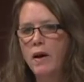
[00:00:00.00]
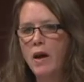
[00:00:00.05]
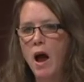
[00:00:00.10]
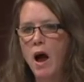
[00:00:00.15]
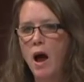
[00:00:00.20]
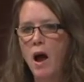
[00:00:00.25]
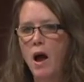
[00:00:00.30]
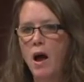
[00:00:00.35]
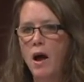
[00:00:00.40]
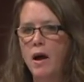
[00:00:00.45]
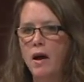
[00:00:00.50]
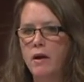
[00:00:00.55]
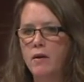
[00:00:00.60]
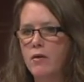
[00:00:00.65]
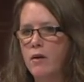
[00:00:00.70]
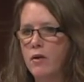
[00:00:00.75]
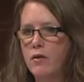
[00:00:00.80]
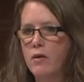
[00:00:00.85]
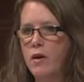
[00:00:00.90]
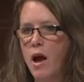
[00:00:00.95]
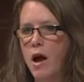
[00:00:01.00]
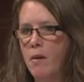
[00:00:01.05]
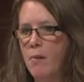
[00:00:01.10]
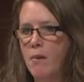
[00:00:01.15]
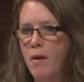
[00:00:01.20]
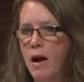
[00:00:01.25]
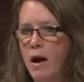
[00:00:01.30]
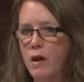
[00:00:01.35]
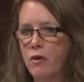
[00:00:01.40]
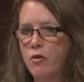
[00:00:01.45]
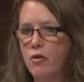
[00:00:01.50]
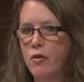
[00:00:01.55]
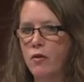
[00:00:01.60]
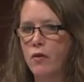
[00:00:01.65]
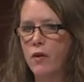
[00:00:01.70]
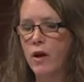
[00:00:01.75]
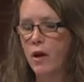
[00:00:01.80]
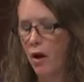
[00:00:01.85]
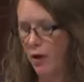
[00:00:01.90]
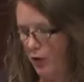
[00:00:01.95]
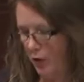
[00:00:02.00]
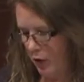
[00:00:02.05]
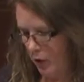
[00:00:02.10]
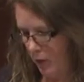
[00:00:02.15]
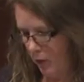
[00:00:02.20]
eye does not match the other.